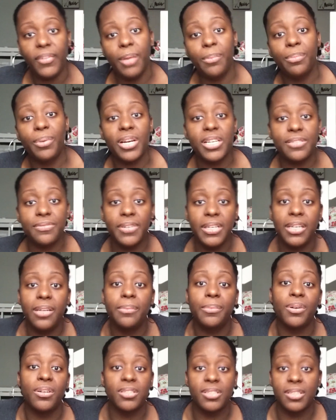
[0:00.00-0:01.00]

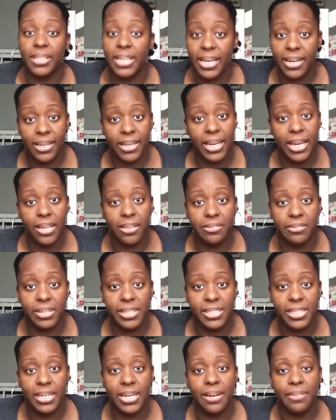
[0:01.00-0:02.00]
Breastfeeding burns a lot of
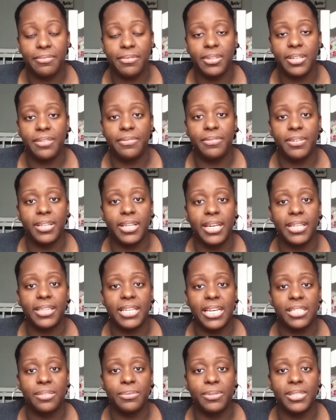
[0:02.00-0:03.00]
calories, and I really feel like
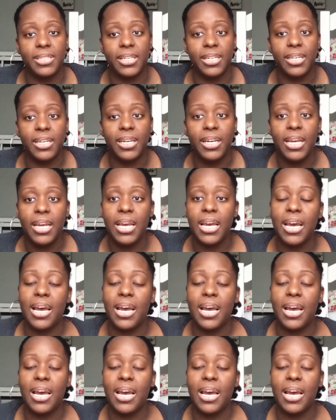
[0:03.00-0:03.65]
that's what did it.